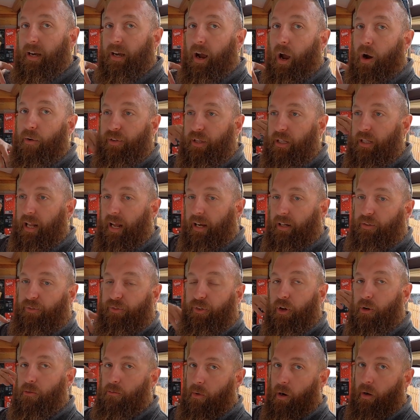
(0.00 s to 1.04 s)
over the next
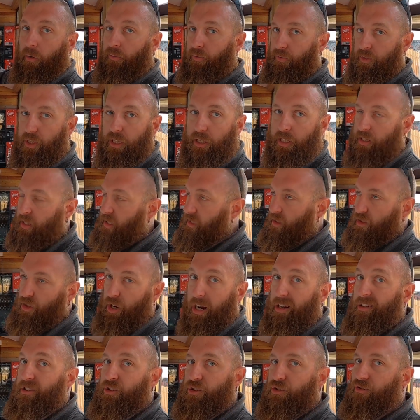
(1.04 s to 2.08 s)
few months, it's going to
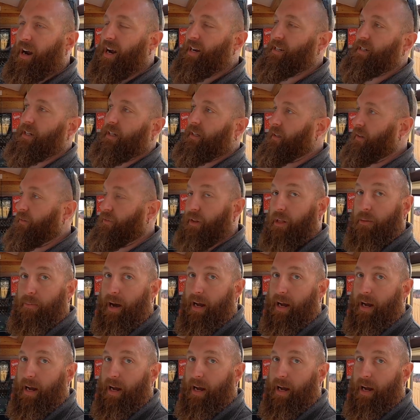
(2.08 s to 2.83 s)
change drastically for the